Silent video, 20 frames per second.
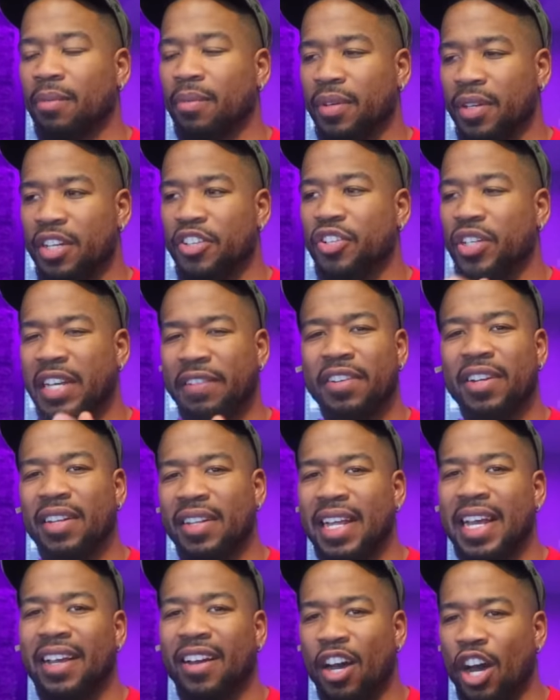because
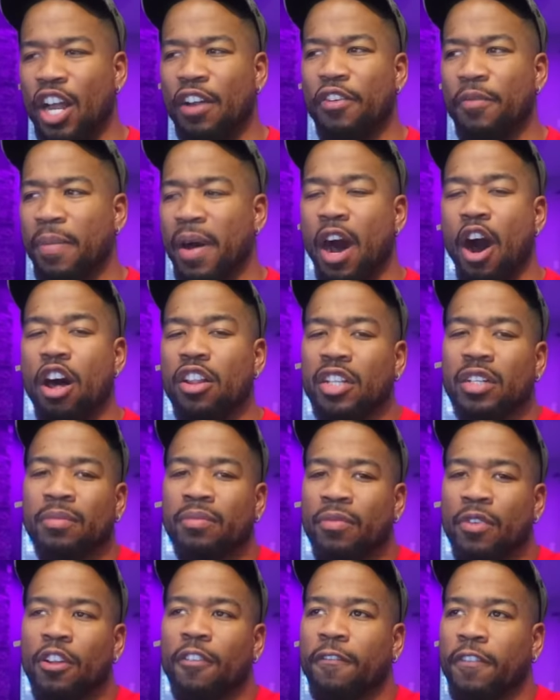all of
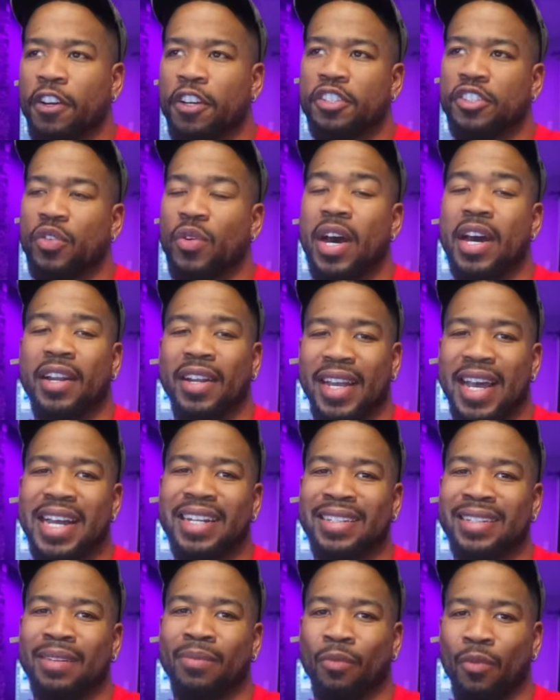them motherfuckers know how to
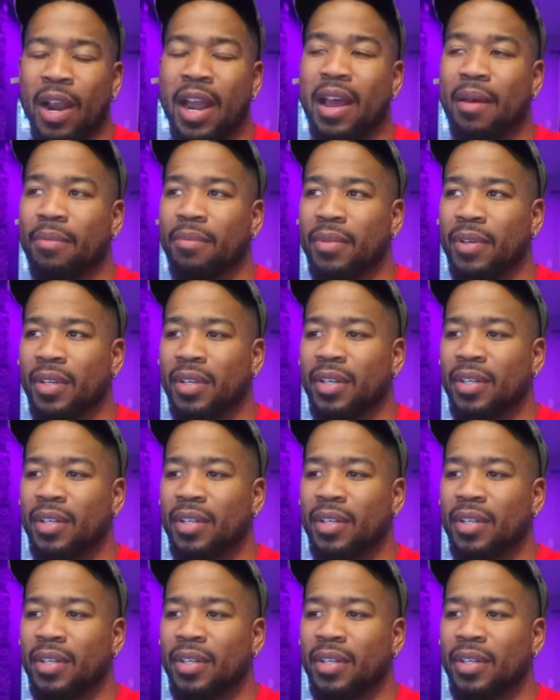goddamn rap.